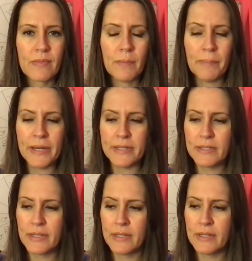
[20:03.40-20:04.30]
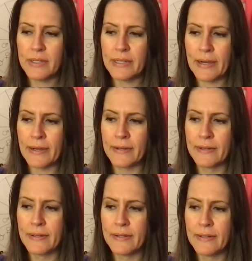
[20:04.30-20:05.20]
But yeah.
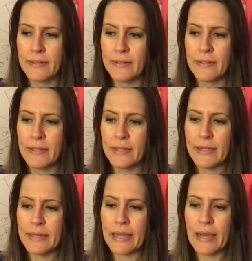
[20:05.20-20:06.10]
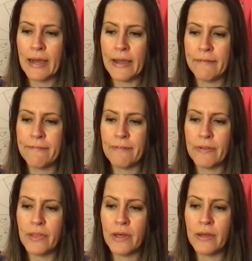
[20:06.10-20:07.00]
Yeah, I've
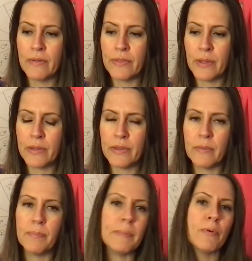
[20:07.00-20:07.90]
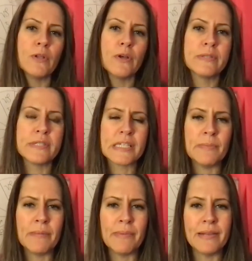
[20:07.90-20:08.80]
the people closest to
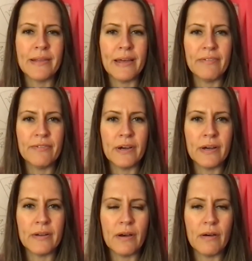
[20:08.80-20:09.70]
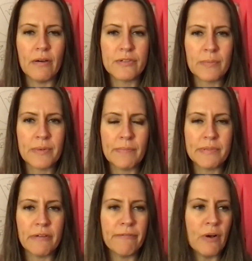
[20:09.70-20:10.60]
me in my life sometimes
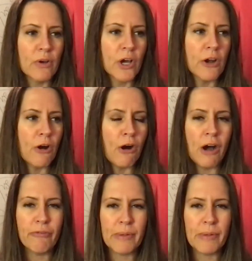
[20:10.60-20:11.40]
have felt cut off.